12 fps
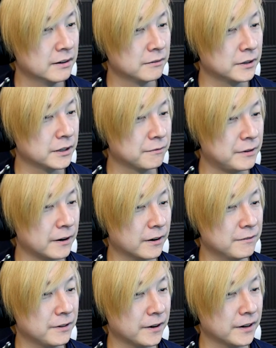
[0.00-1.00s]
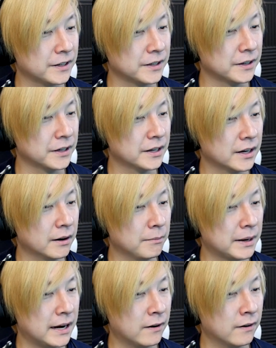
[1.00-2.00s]
Feeling very, very good
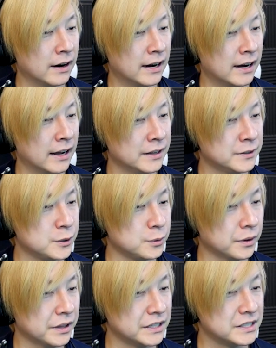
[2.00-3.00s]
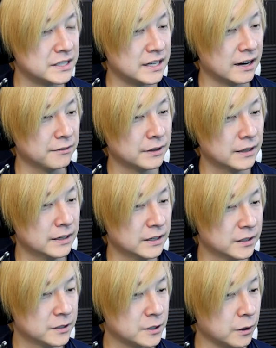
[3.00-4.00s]
about doing this stuff.
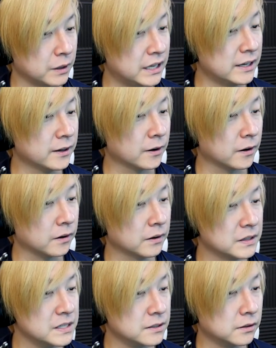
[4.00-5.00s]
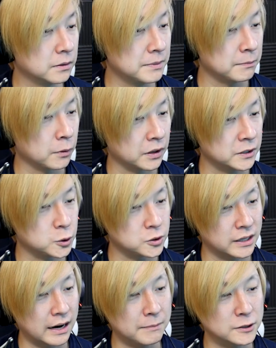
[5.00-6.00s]
So here, this is a little bit more
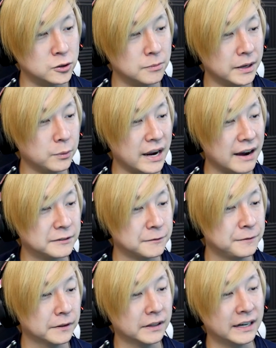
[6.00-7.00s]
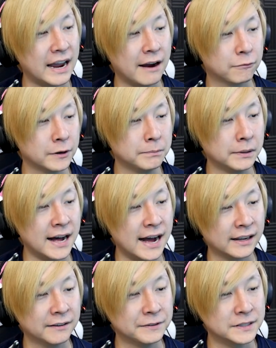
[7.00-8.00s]
interesting. I'm assuming we have to fill in every
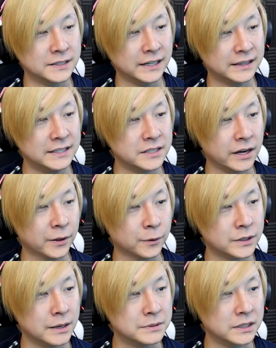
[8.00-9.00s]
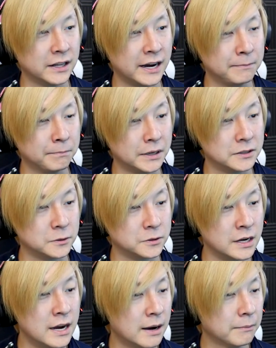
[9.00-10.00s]
block if it's like these other types of line
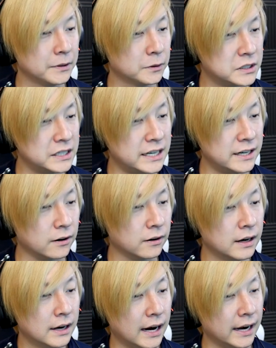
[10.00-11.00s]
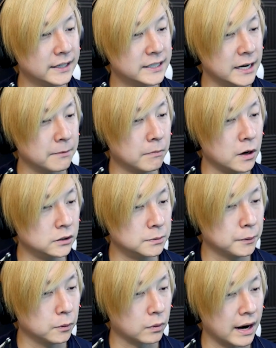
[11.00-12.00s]
puzzles. But you'll see here, I can take
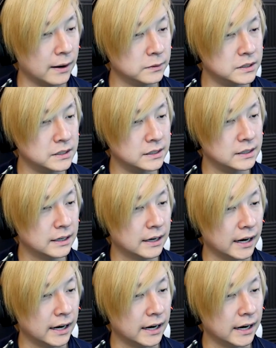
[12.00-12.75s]
multiple routes.